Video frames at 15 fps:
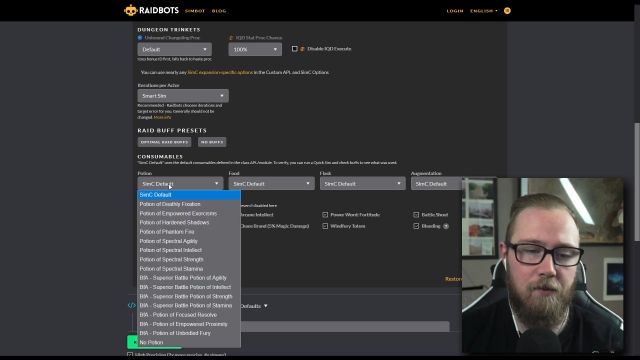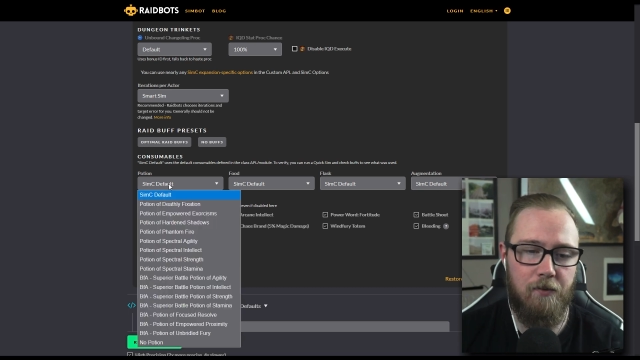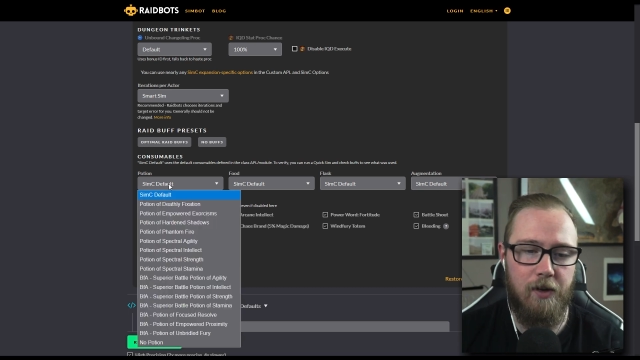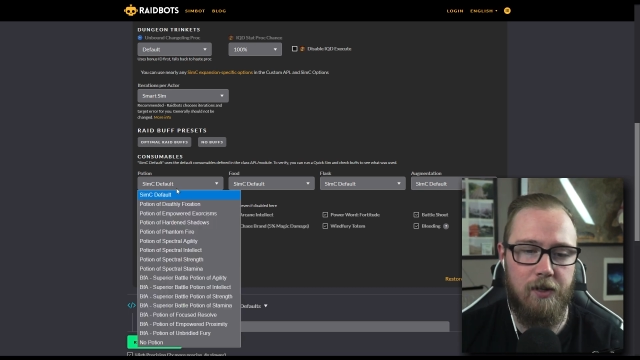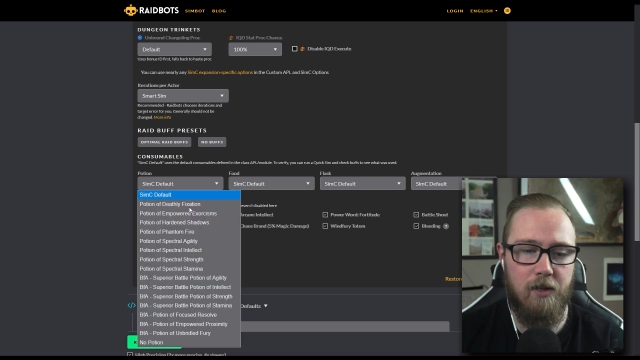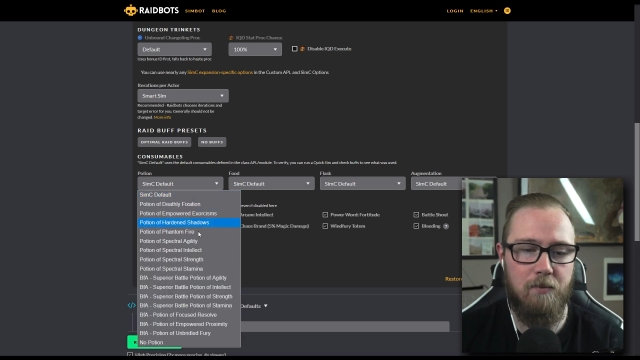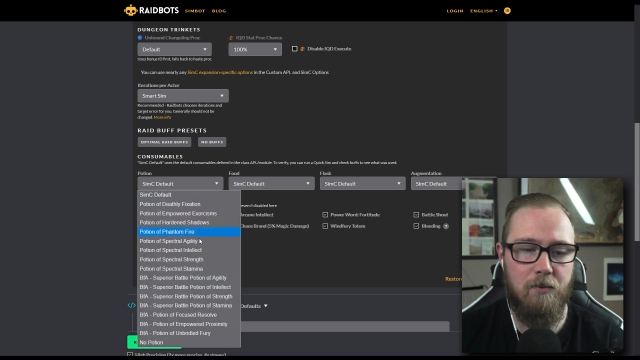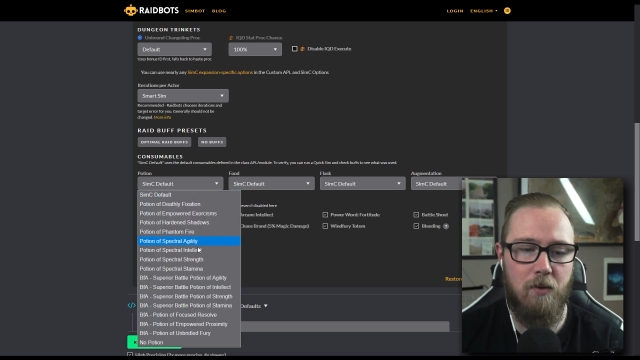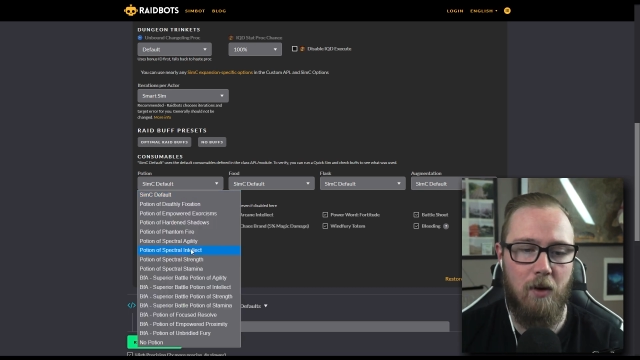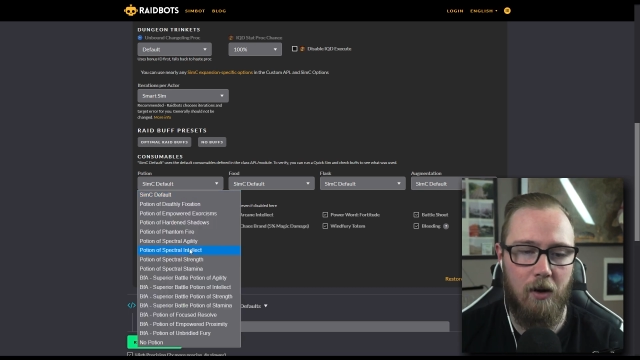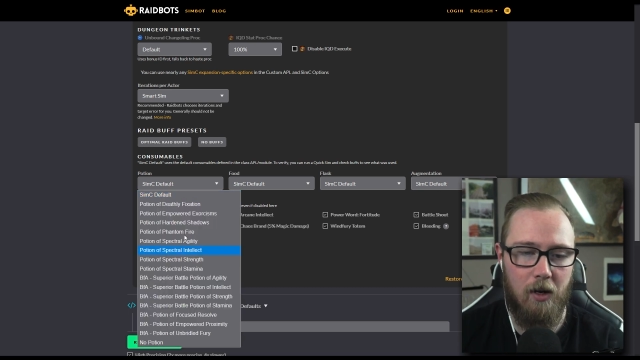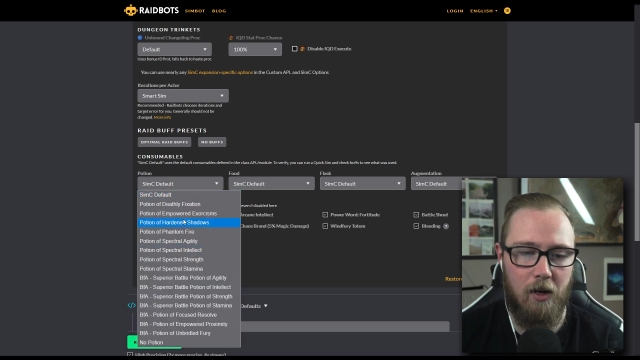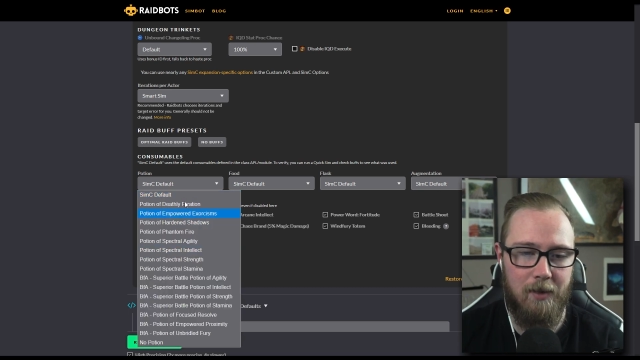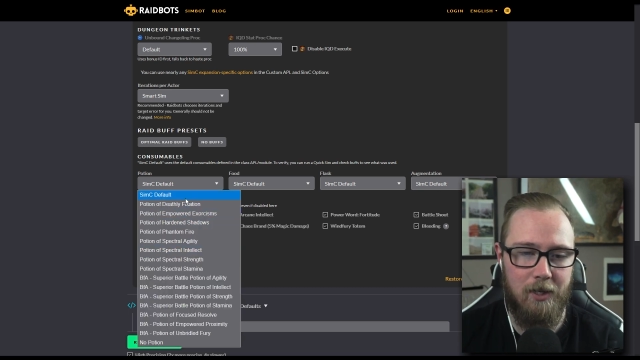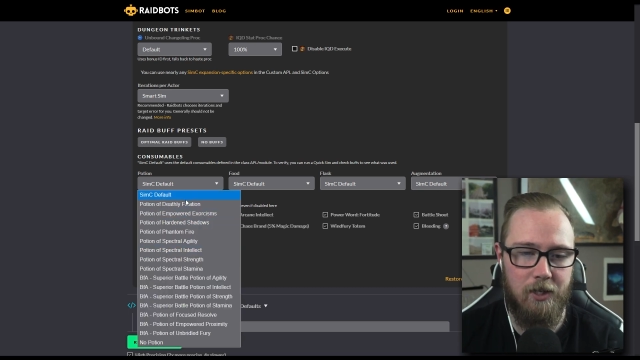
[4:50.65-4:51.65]
For example, I'm
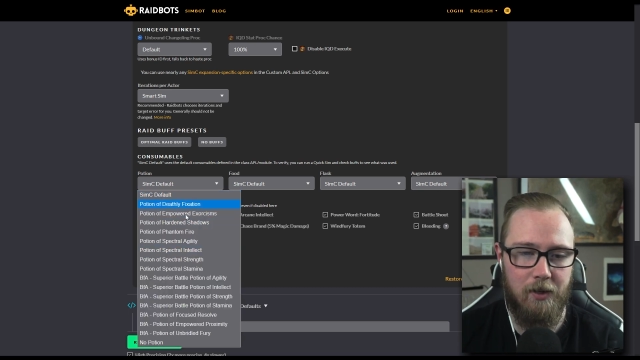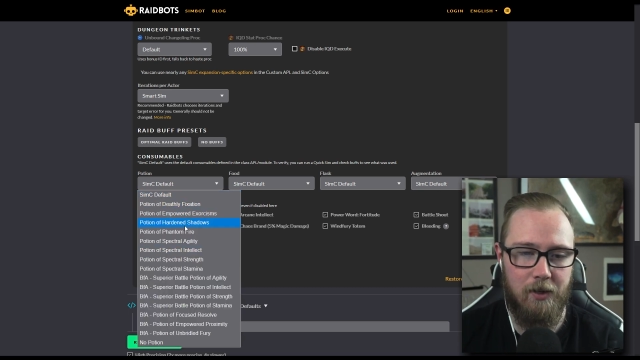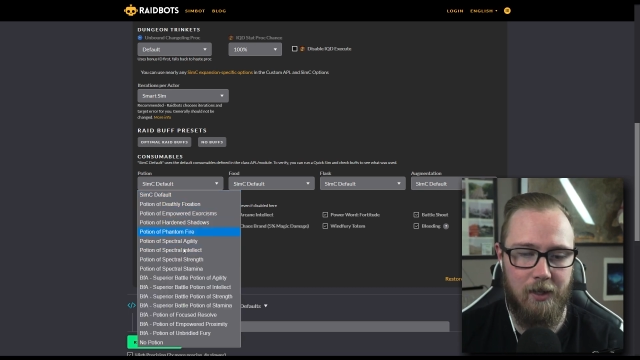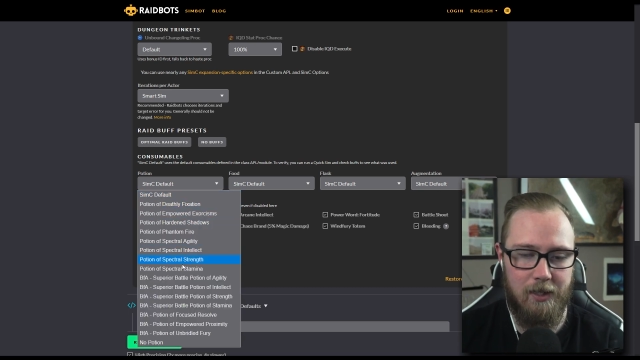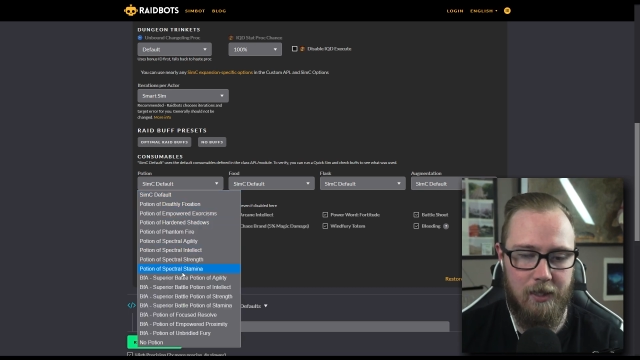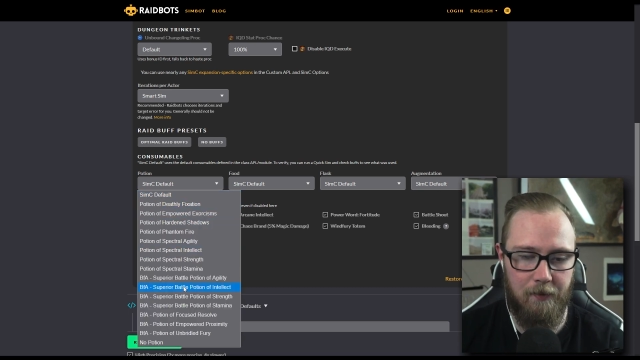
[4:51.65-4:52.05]
going to be doing this